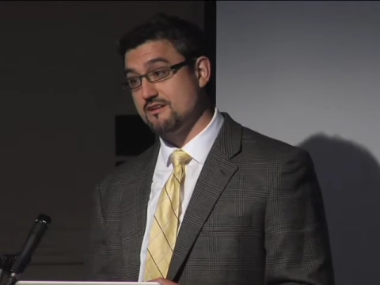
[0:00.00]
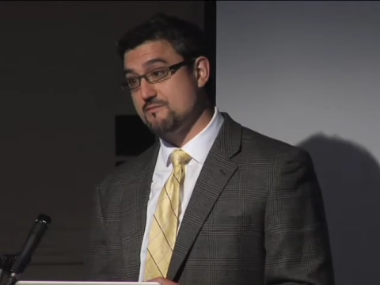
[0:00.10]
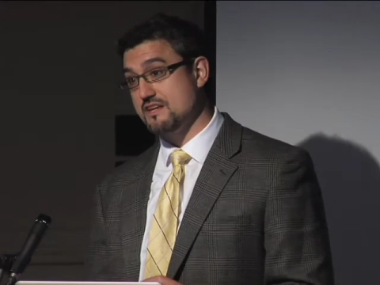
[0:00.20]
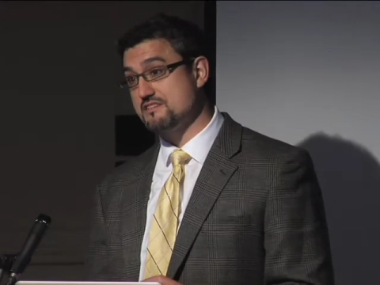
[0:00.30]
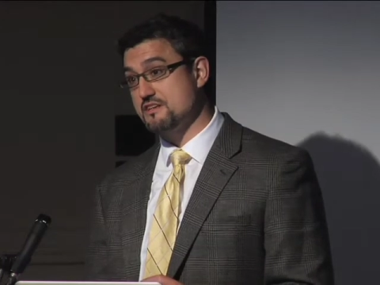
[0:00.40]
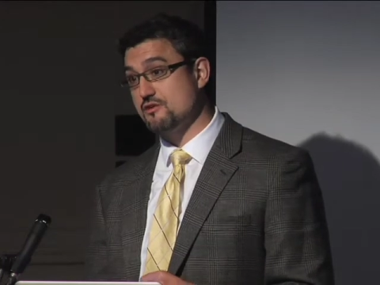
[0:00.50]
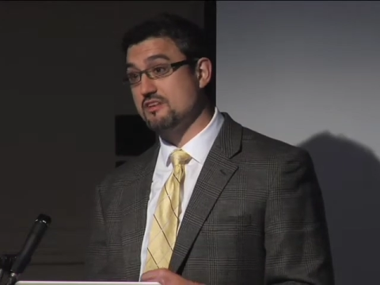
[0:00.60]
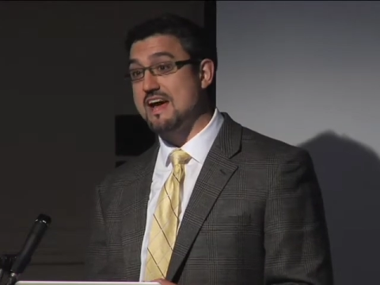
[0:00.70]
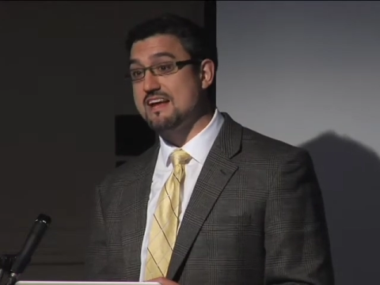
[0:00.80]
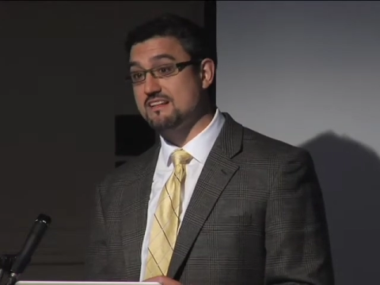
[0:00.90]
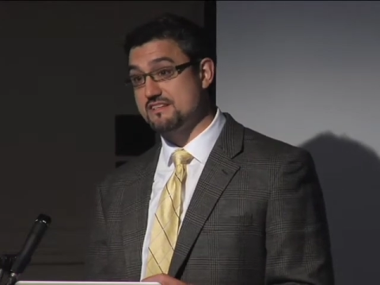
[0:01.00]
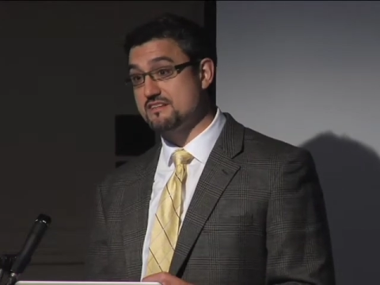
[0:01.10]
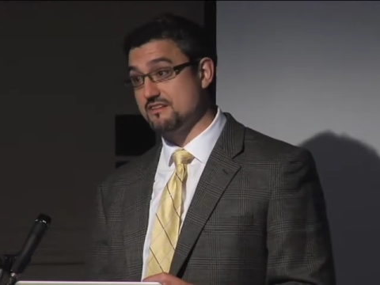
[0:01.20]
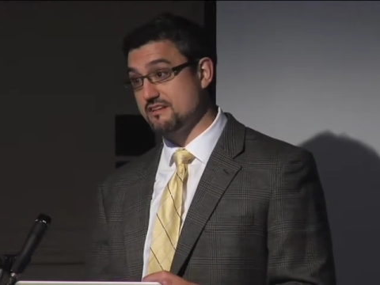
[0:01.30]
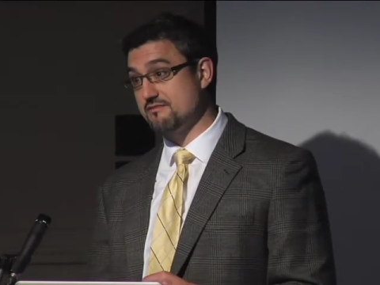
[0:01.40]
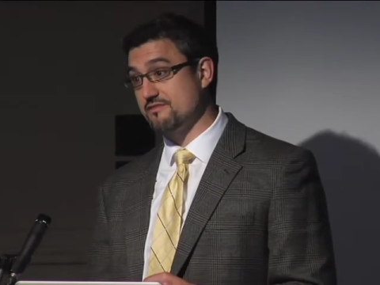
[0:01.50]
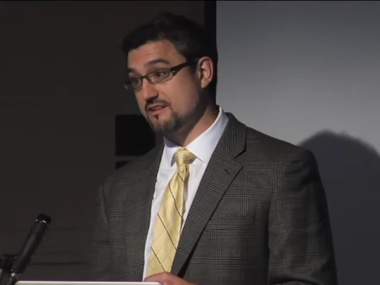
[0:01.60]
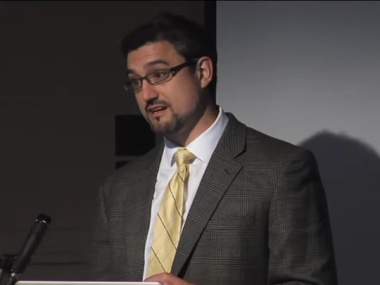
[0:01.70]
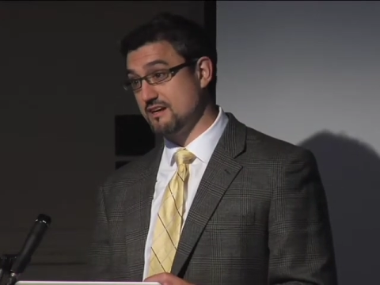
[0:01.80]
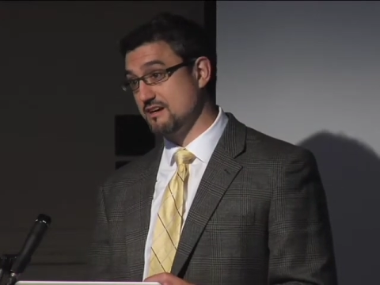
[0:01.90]
means that you're likely to live
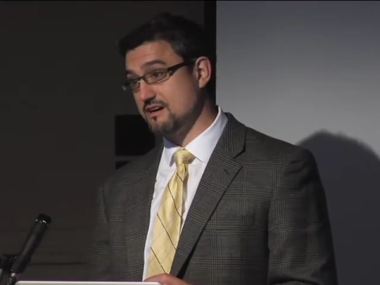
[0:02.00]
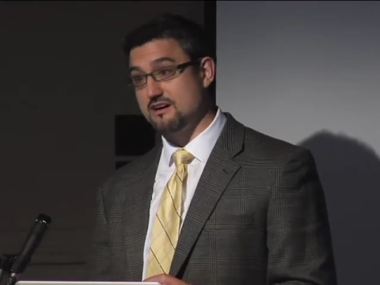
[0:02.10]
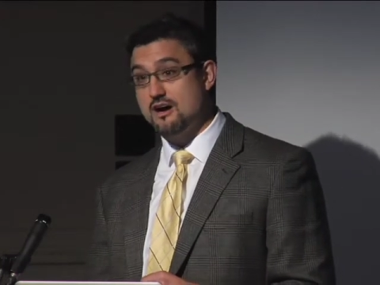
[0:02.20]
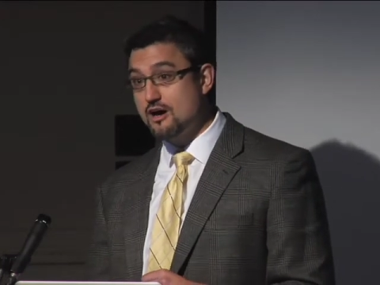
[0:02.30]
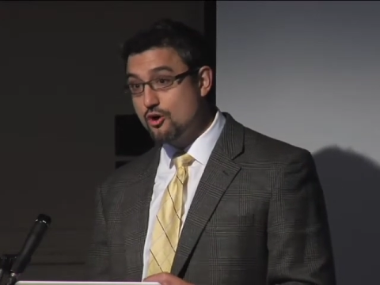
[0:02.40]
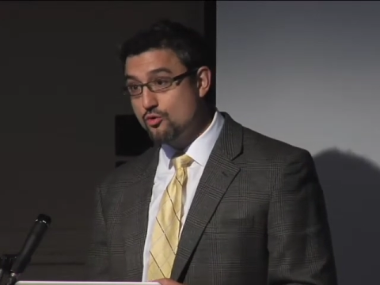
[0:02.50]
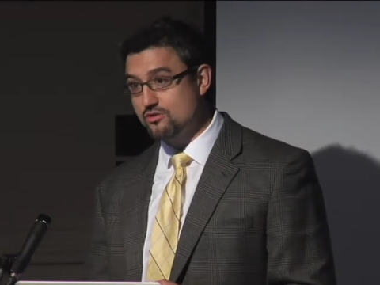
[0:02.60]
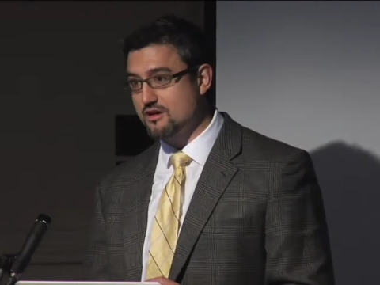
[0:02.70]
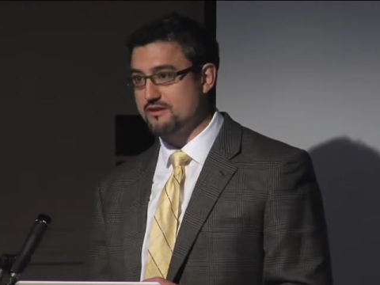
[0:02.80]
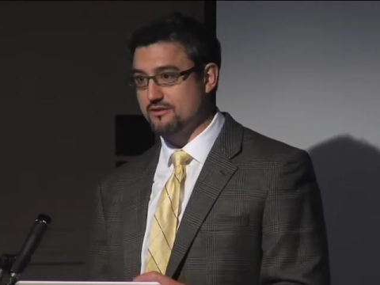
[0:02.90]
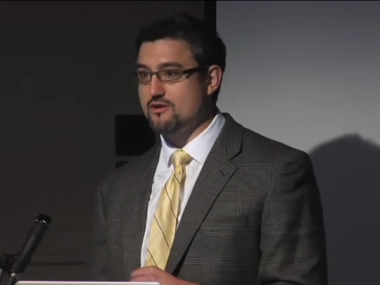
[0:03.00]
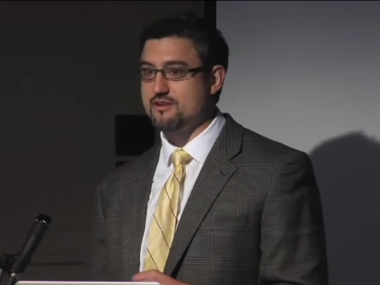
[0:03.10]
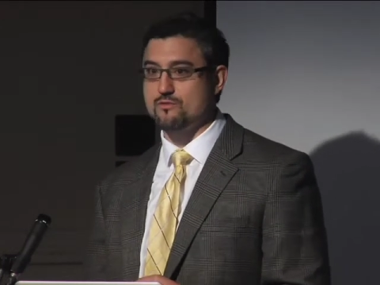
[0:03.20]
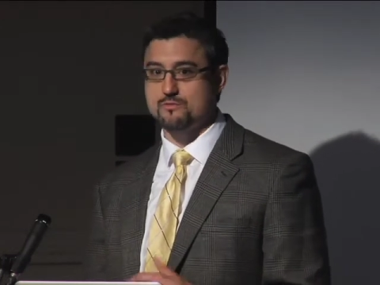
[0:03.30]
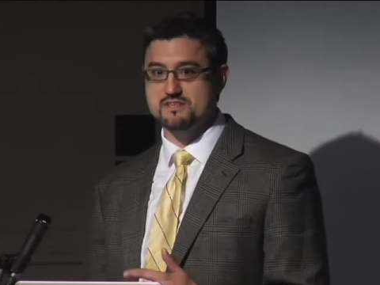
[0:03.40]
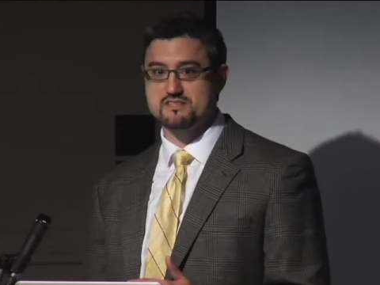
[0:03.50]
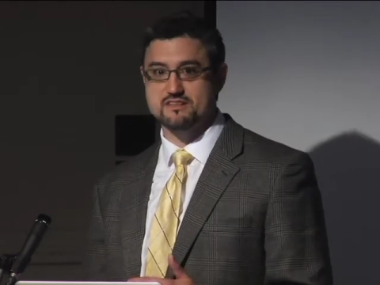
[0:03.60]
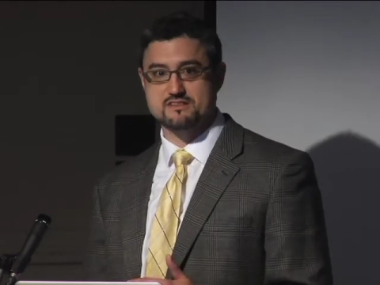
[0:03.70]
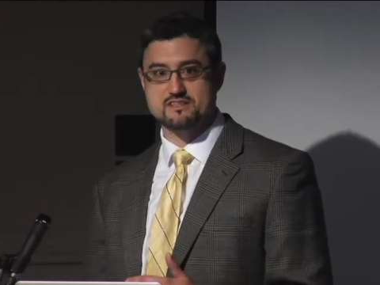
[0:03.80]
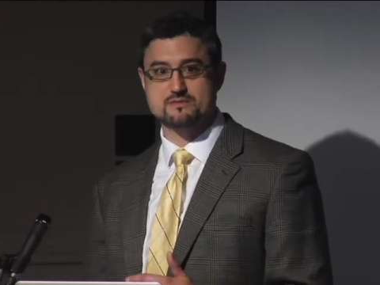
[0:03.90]
uh, a whole lot longer than what we see
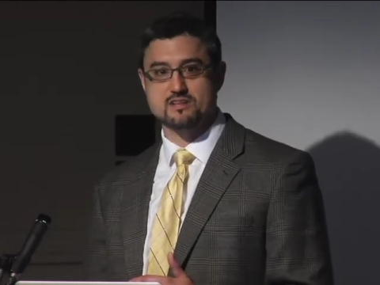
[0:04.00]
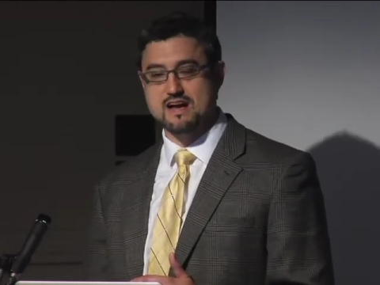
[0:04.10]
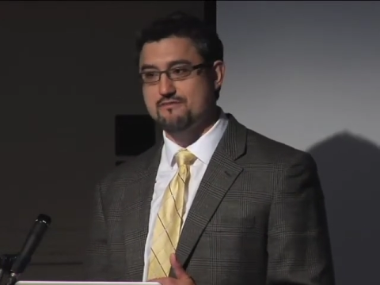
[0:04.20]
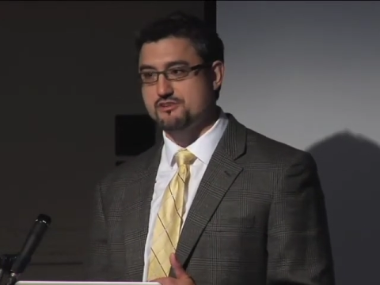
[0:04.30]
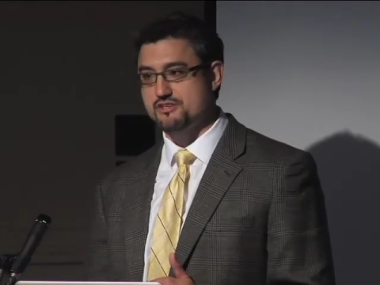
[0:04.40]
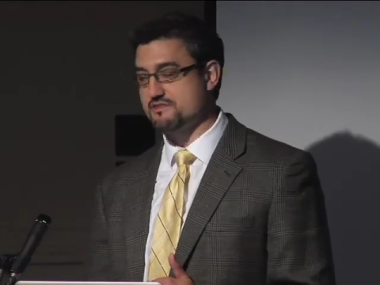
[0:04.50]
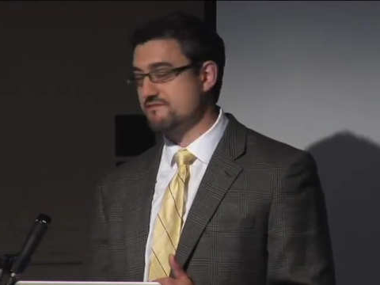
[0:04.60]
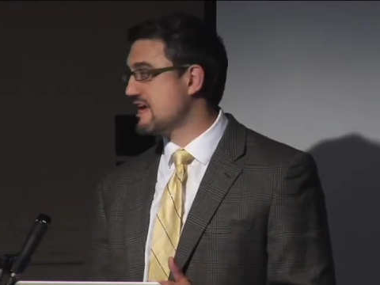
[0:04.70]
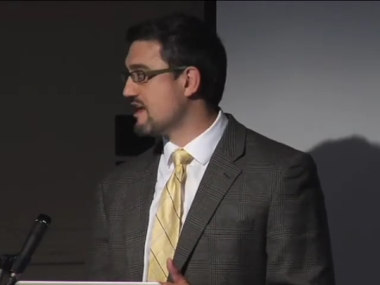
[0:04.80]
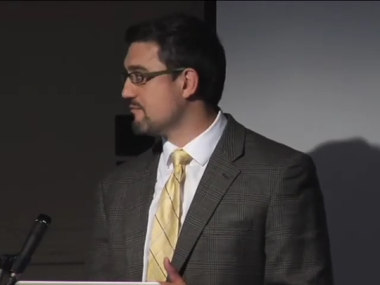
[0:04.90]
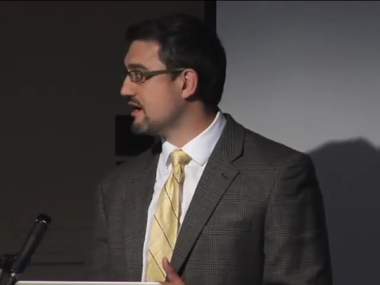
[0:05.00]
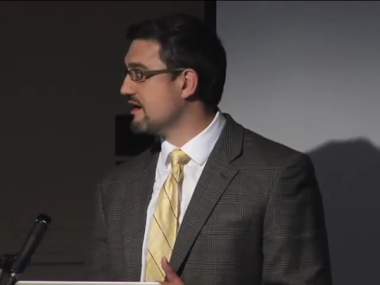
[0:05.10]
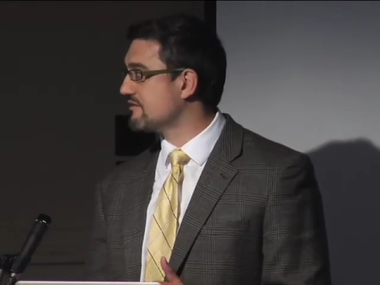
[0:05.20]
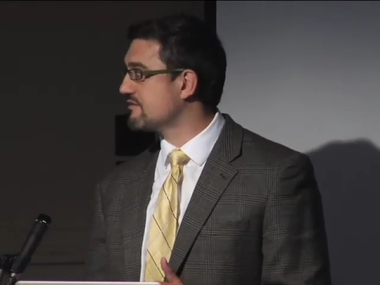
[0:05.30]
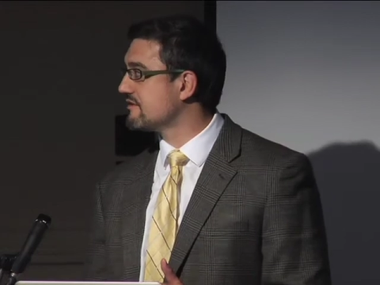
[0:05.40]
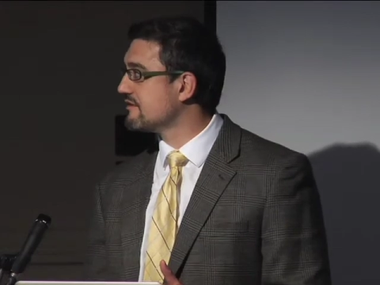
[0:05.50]
the dismal averages of 10 months.